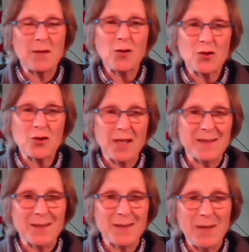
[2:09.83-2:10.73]

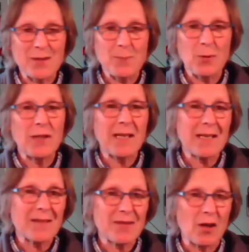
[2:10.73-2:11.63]
Cushing's and metabolic
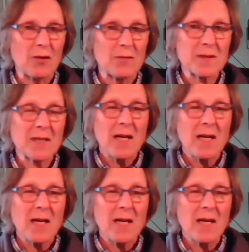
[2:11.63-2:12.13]
issues.